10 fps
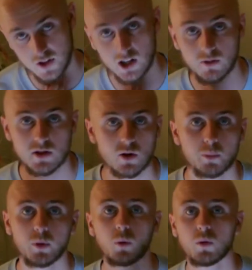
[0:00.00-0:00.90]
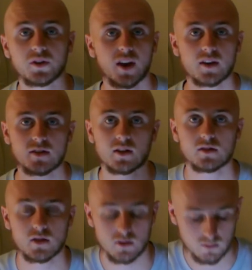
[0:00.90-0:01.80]
January, so I'll put all the days in
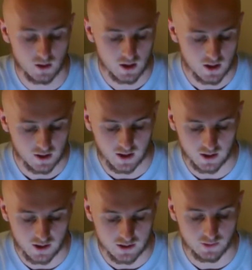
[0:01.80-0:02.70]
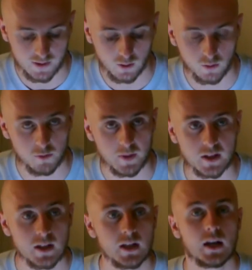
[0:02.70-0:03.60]
so you get an idea of how long it's been.
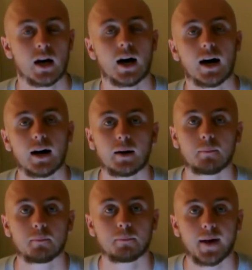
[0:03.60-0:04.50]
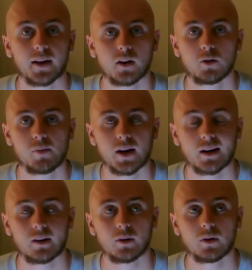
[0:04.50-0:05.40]
Back home
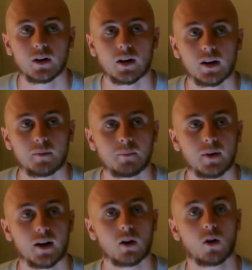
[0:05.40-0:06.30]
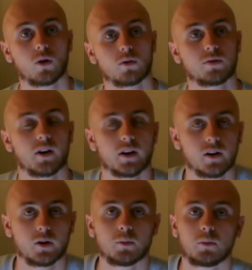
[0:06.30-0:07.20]
now, had a long flight
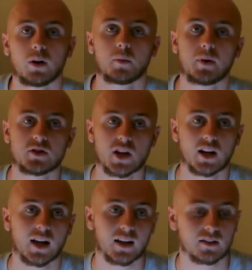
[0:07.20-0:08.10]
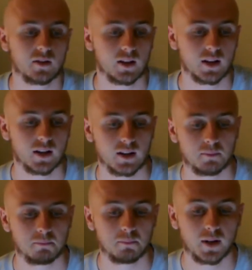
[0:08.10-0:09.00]
home, a bit jet lagged,
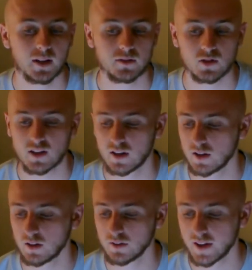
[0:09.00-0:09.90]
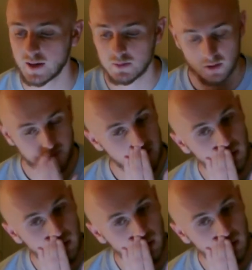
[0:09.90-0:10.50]
but just had a little nap, so I feel a